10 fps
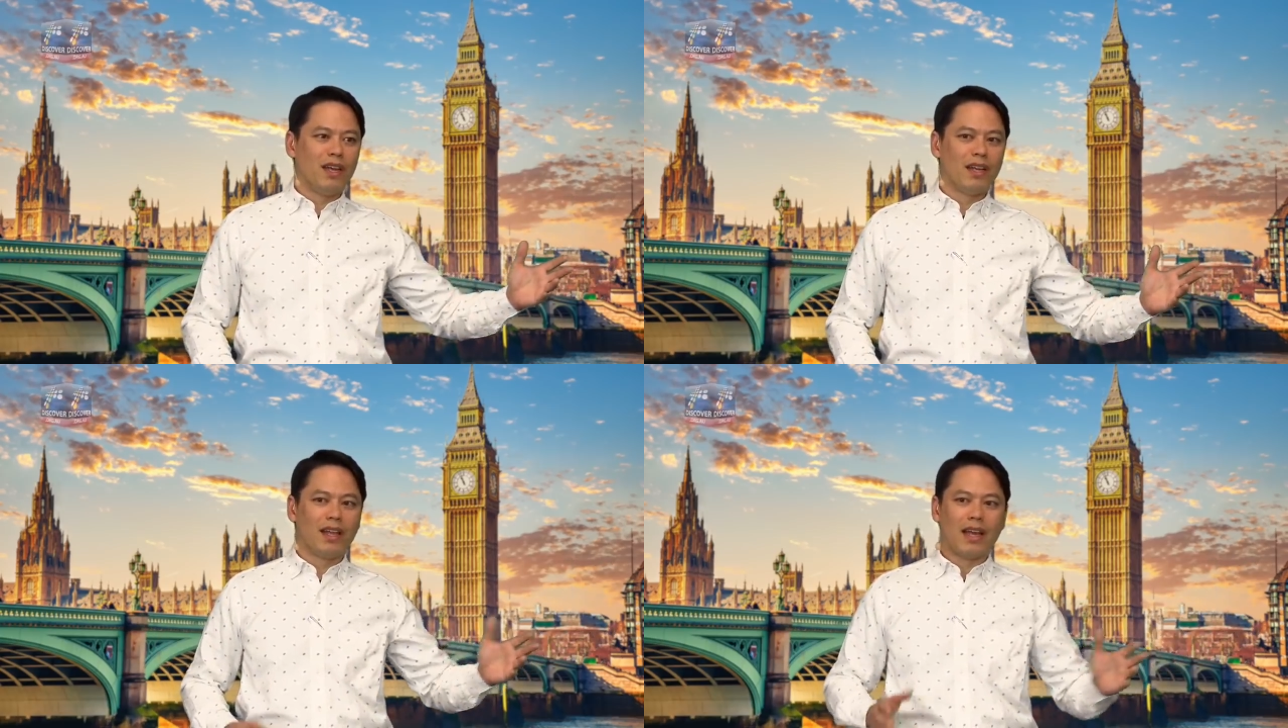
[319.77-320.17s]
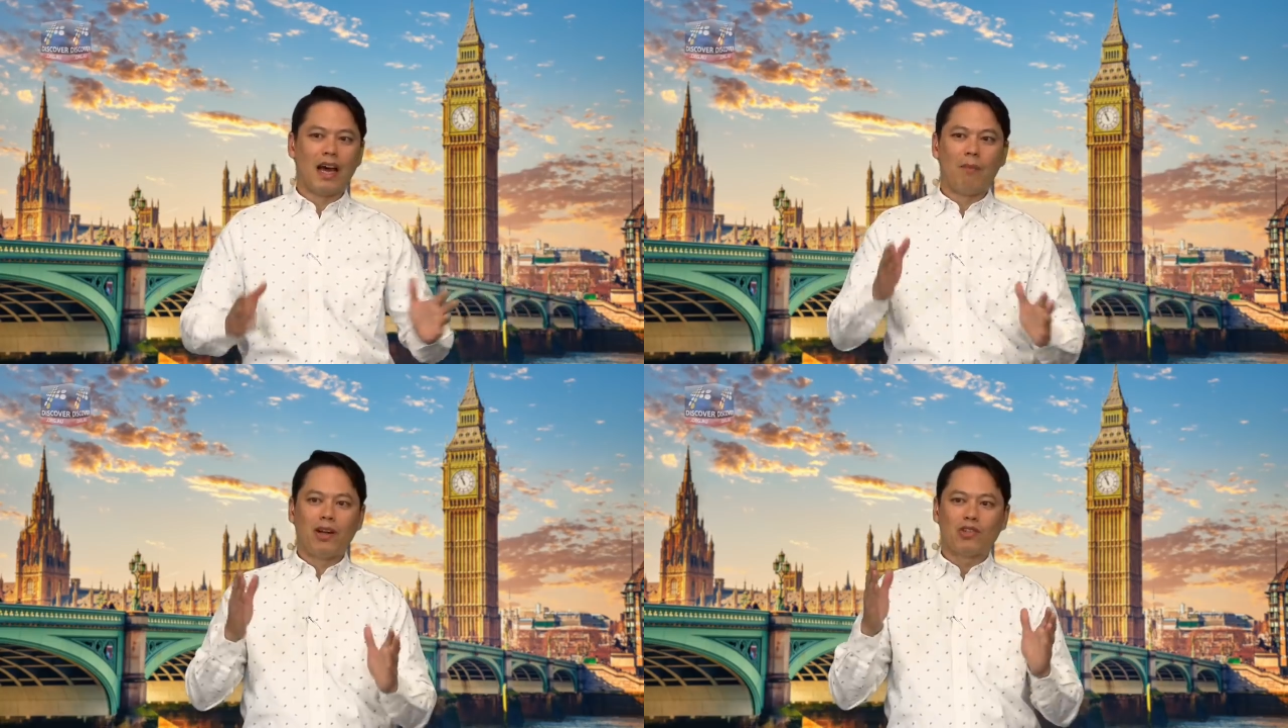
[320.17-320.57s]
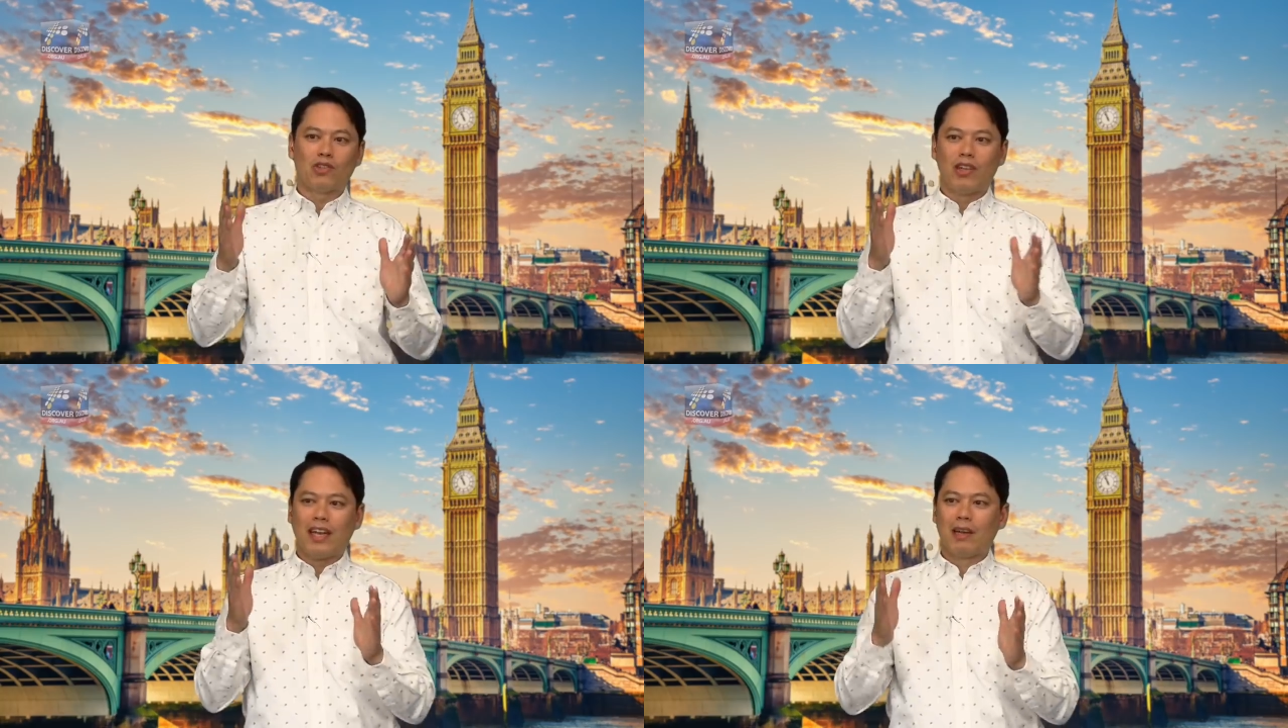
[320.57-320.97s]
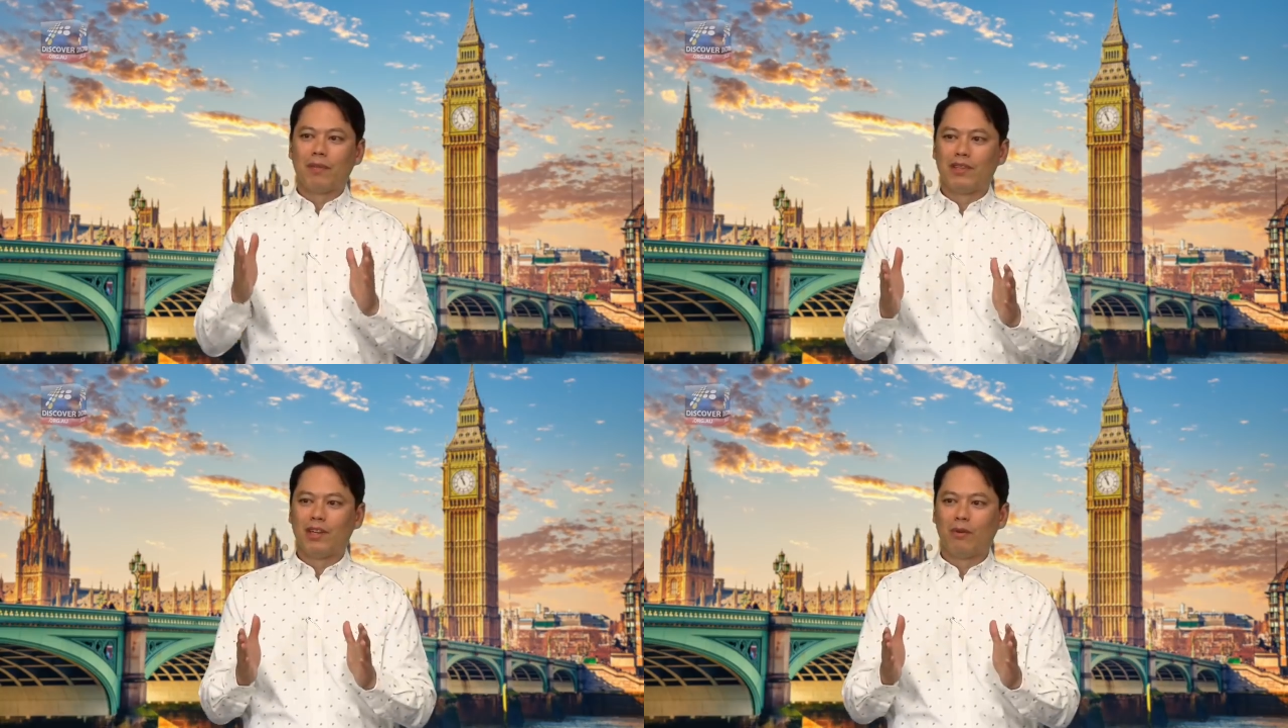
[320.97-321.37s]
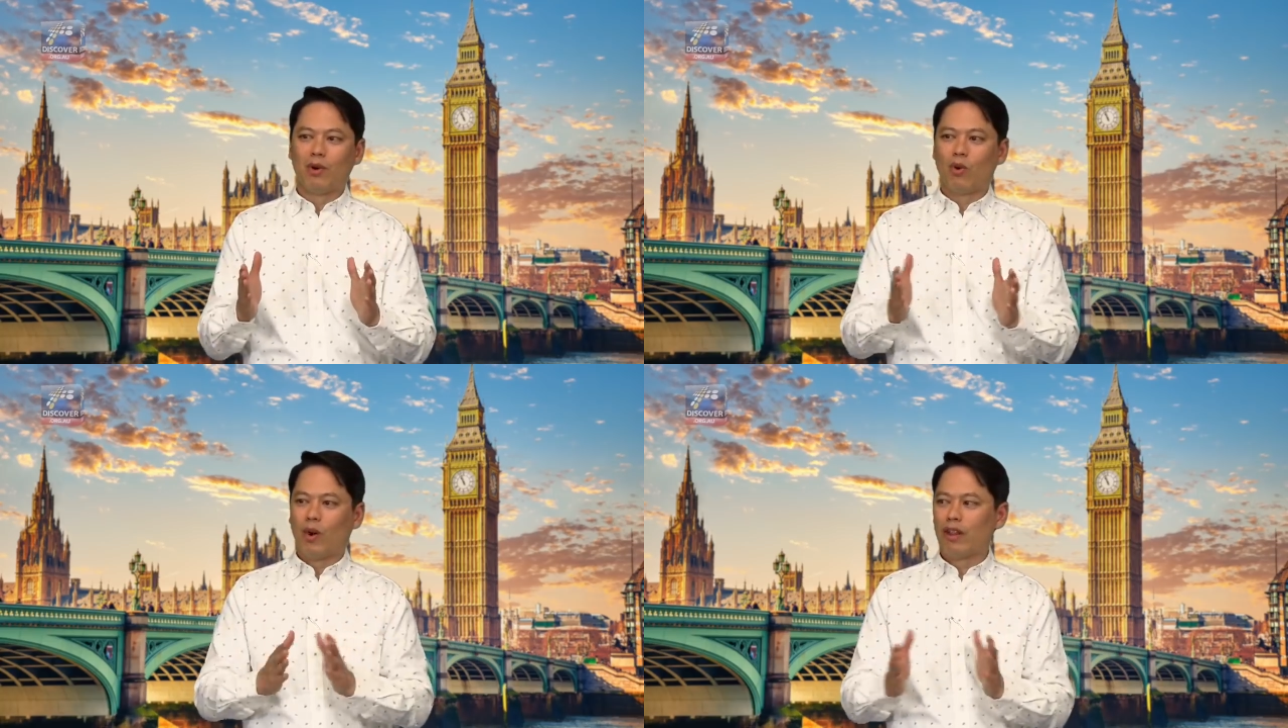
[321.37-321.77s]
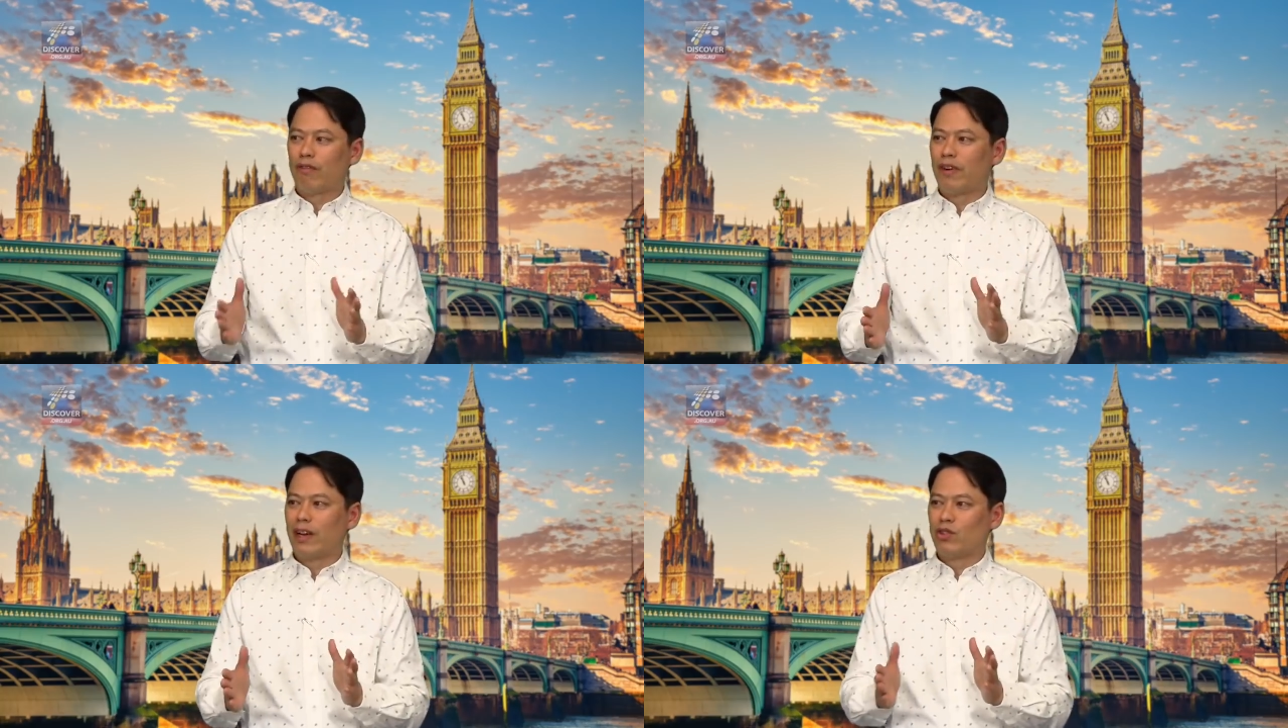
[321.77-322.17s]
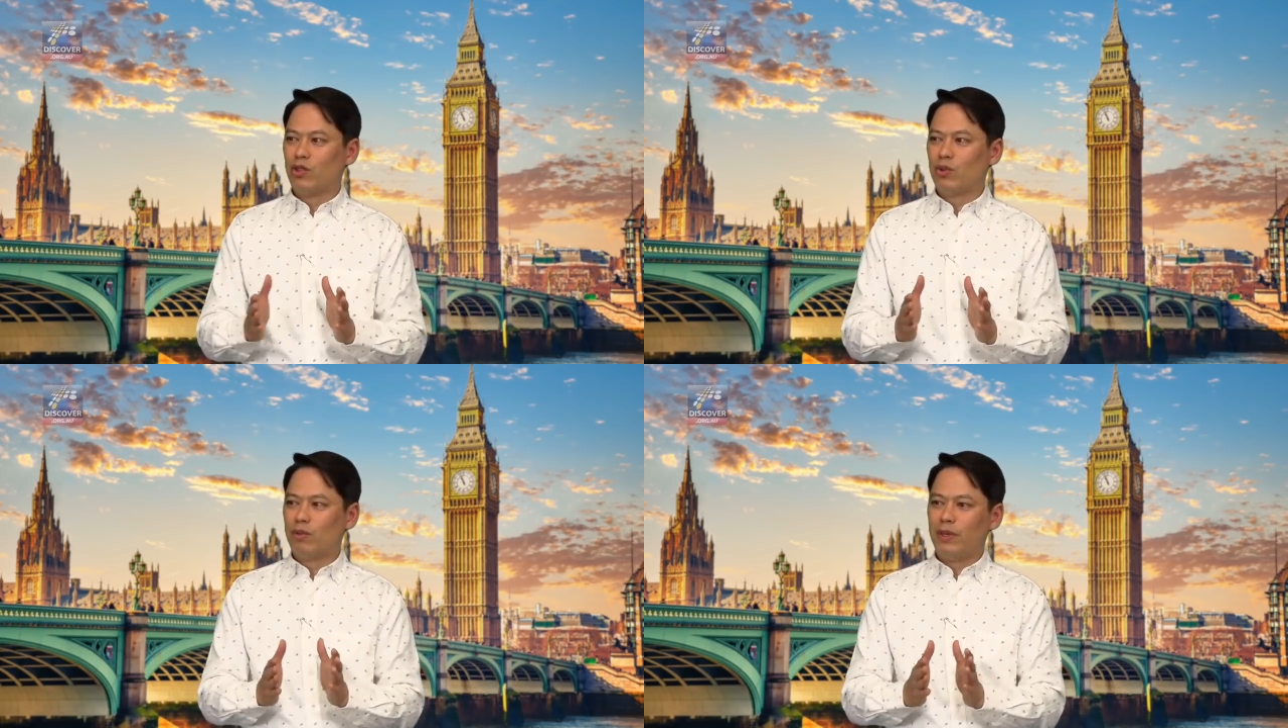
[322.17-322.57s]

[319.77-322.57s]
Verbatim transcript: and like how much genetic material qualifies you to